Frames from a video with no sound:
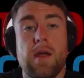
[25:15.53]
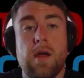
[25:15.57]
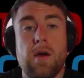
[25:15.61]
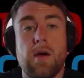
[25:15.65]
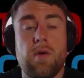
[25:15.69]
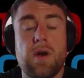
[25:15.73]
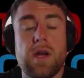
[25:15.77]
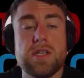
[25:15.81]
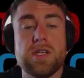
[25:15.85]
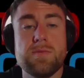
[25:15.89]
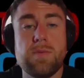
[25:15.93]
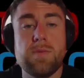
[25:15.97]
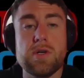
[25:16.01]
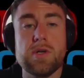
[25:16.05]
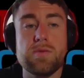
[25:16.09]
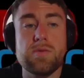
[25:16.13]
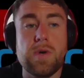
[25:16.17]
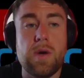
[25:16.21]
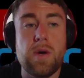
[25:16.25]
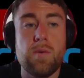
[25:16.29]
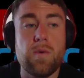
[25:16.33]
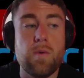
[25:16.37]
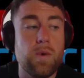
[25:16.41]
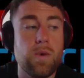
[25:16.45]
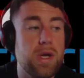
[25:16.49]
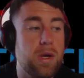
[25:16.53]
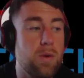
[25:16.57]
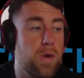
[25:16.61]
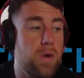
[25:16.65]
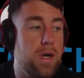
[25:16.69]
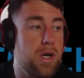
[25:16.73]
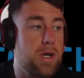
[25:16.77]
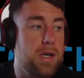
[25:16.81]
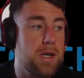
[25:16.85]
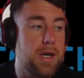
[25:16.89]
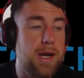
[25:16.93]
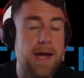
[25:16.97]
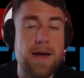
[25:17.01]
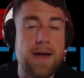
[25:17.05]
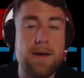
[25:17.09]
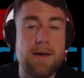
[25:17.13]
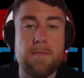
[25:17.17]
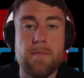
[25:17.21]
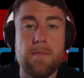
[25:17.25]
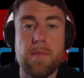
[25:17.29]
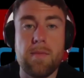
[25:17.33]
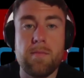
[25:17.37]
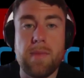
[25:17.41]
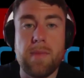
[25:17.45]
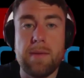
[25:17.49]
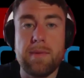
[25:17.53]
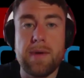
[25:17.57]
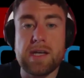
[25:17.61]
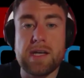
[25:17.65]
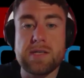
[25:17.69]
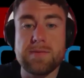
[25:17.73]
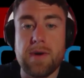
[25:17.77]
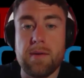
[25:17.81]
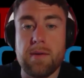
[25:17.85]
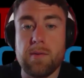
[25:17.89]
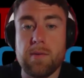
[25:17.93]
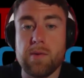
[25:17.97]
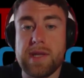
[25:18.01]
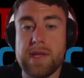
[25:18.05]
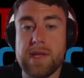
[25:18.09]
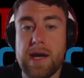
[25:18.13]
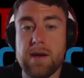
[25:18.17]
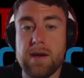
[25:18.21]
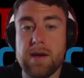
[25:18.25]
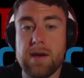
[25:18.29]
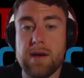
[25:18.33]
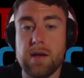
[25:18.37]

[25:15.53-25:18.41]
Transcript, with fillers: Well, I suppose we we we could um, maybe experiment with that